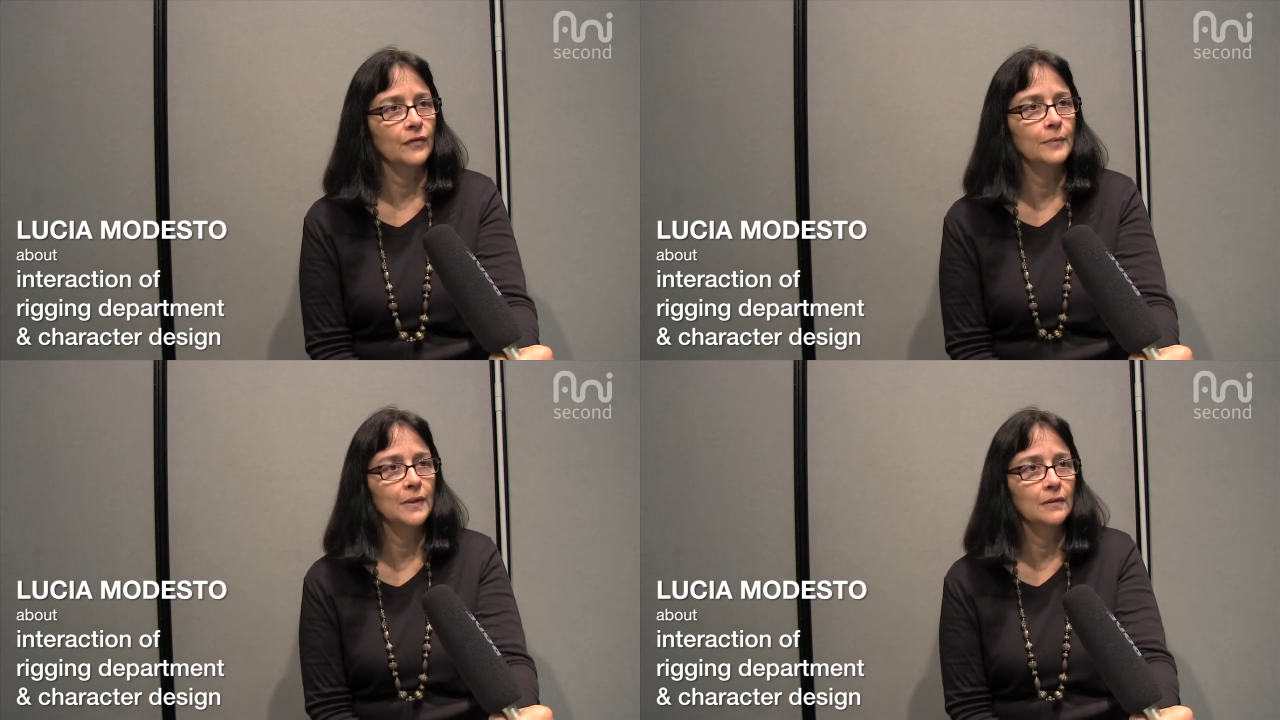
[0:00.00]

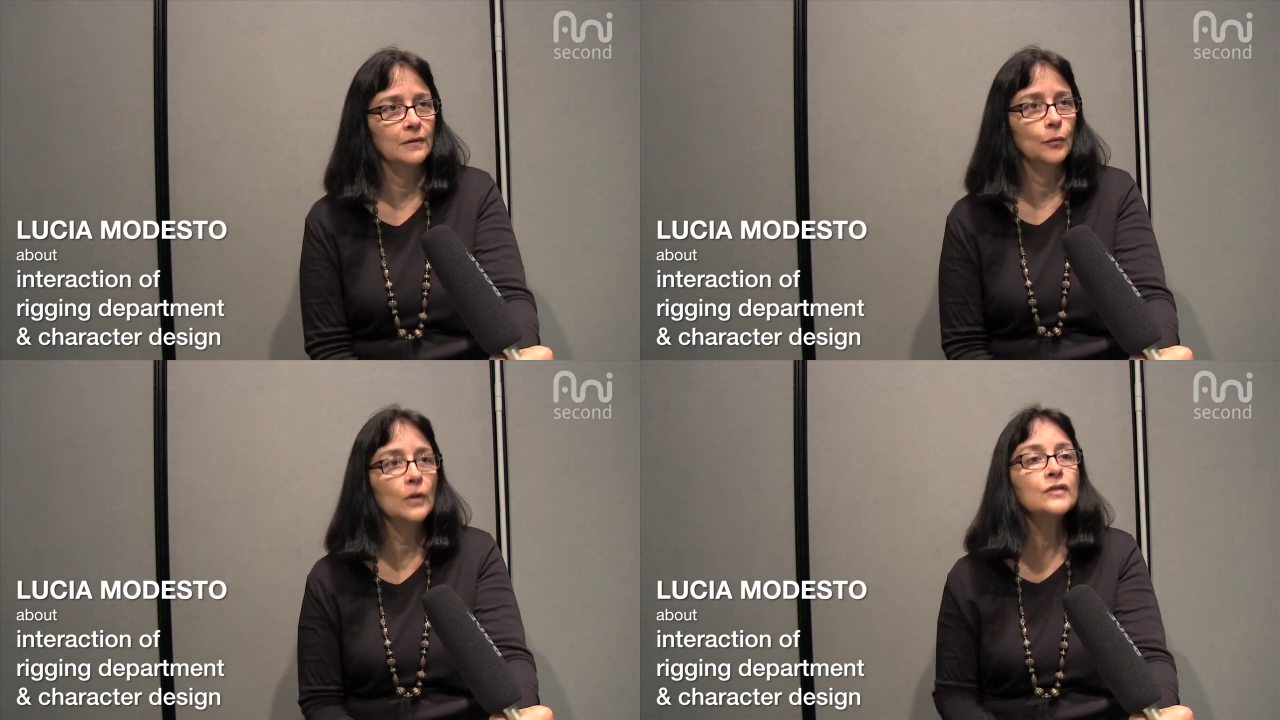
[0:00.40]
I mean,
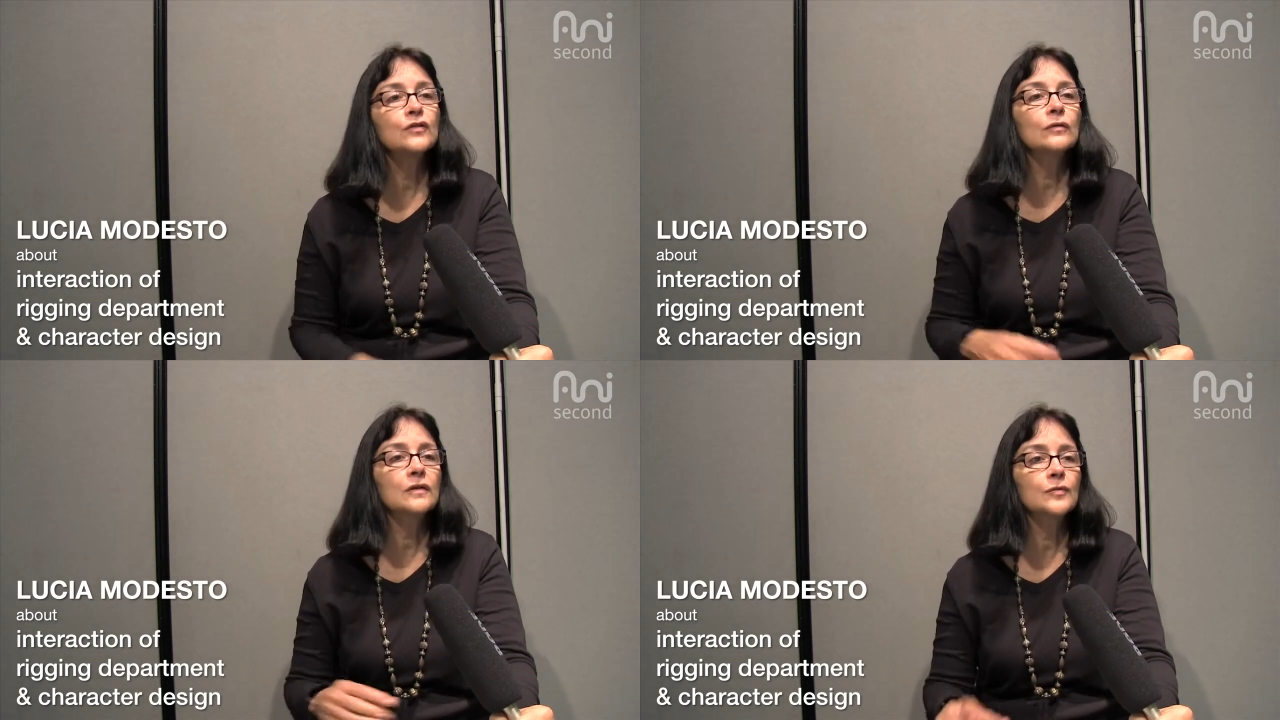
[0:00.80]

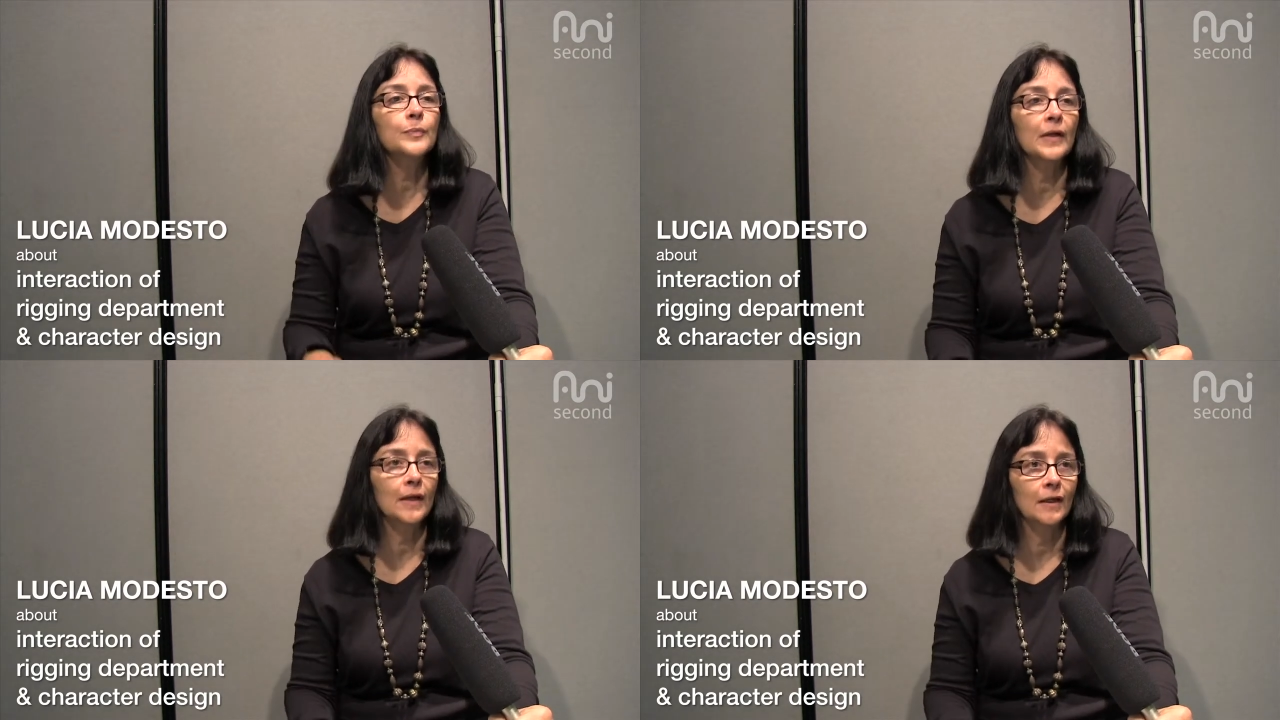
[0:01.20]
once you
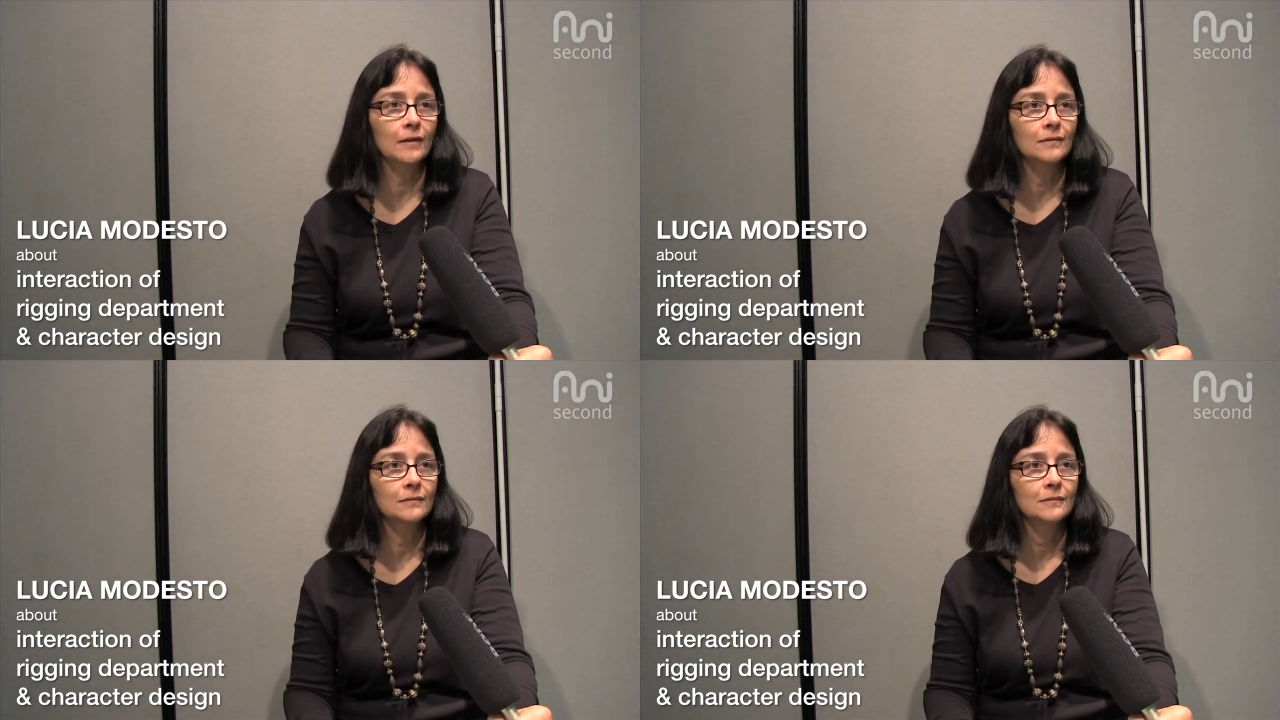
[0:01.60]
explain